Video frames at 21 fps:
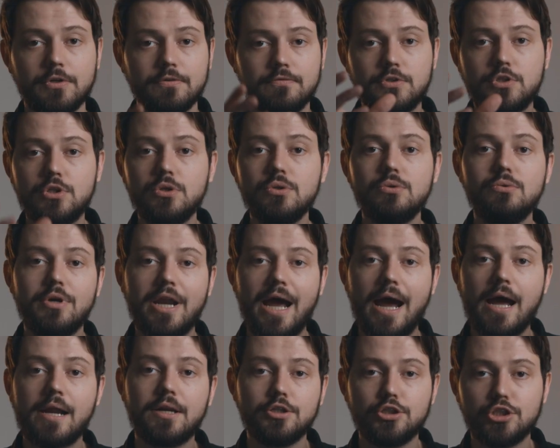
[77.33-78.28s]
of two
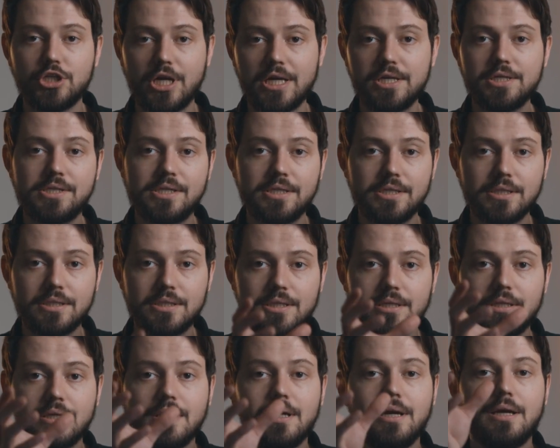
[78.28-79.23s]

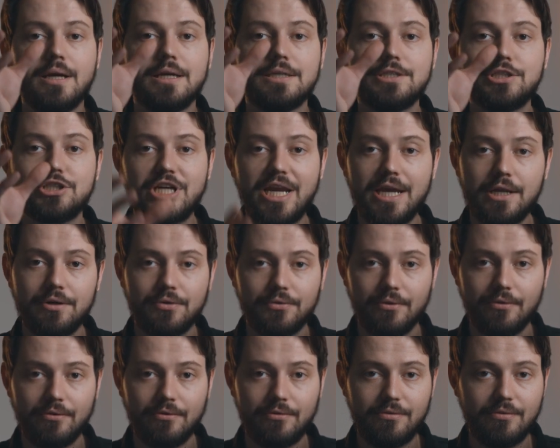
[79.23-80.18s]
non-adjacent
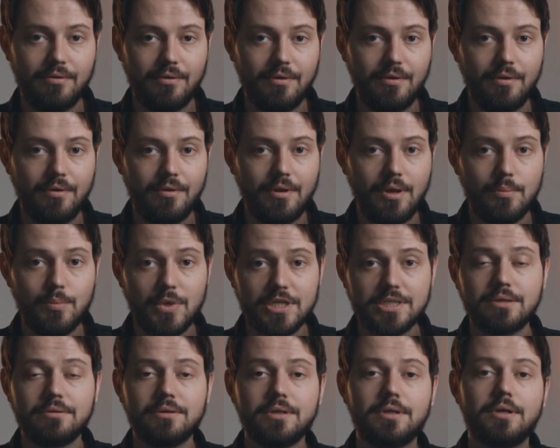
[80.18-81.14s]
channels and
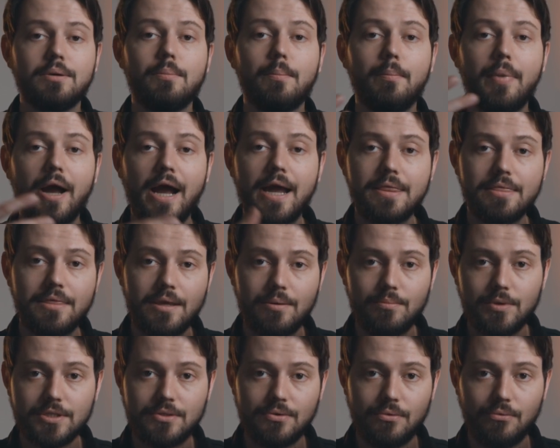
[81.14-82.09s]
basically combine
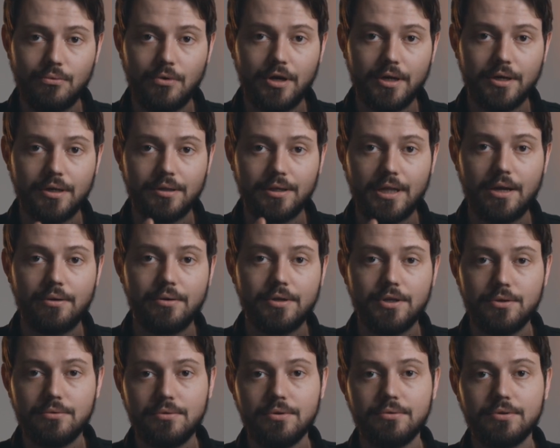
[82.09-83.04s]
them into one,
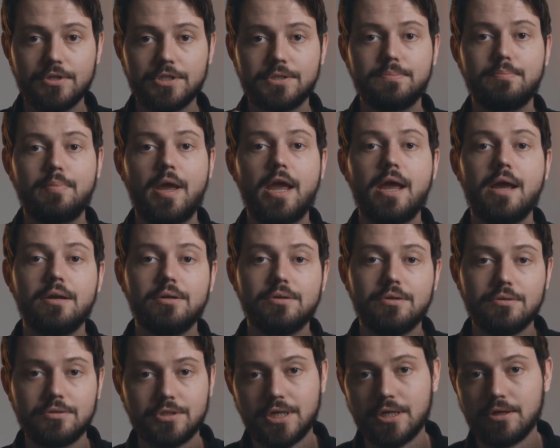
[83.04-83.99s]
allowing you to expand
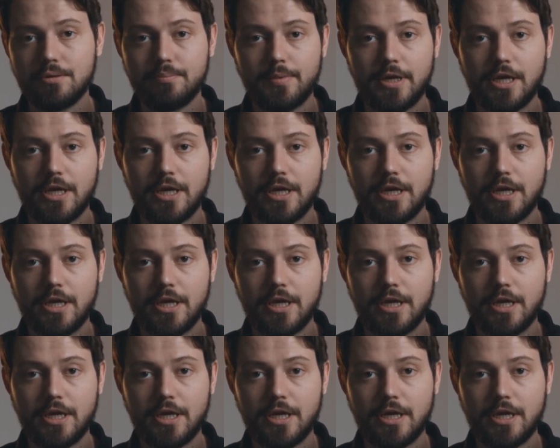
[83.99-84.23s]
your channel